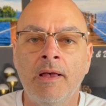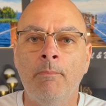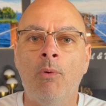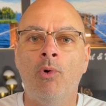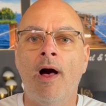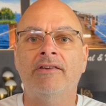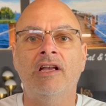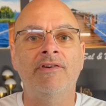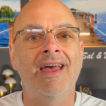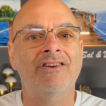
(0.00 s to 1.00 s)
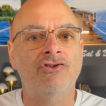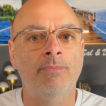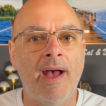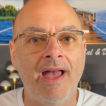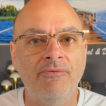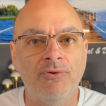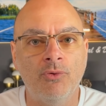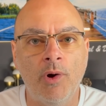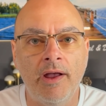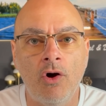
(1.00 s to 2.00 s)
but we'll actually have an extra bag for the
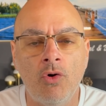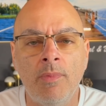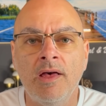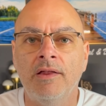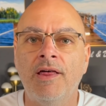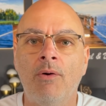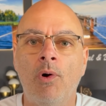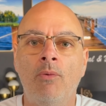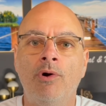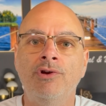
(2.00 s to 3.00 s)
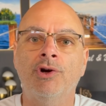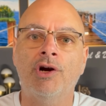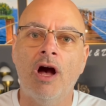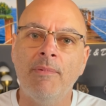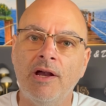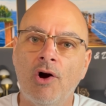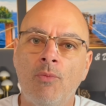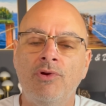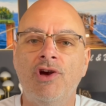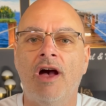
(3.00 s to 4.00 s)
way home. That way when you're coming
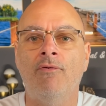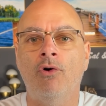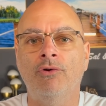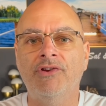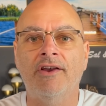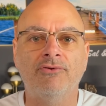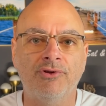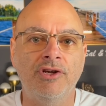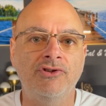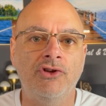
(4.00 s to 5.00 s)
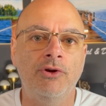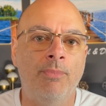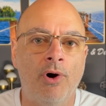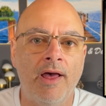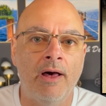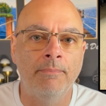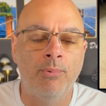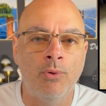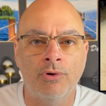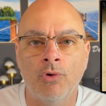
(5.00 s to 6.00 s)
home and you have all those extra things that you bought out in
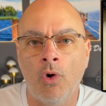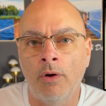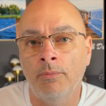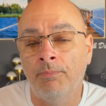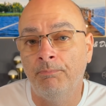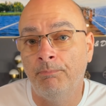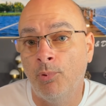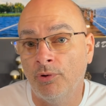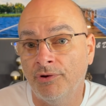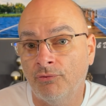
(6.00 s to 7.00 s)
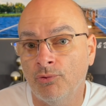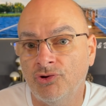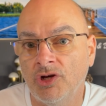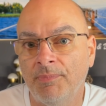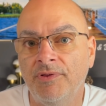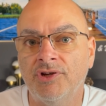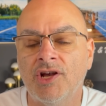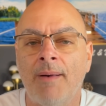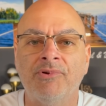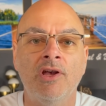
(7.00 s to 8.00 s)
port or on board the cruise ship in the
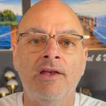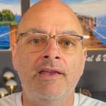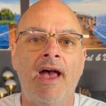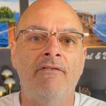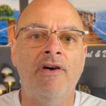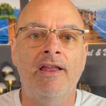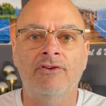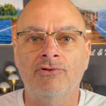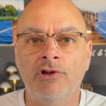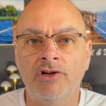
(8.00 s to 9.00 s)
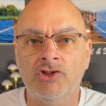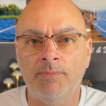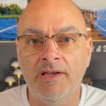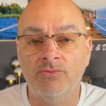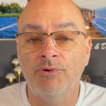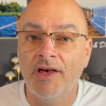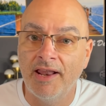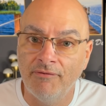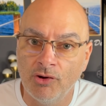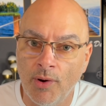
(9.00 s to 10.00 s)
shops, you have that extra luggage space without
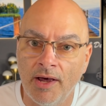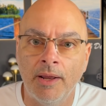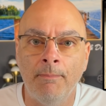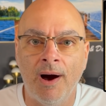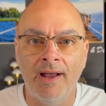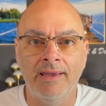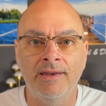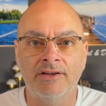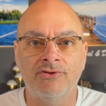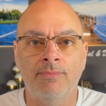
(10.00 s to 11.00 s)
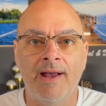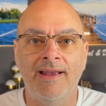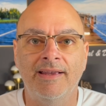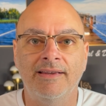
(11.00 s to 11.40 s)
having to go out and buy an extra bag.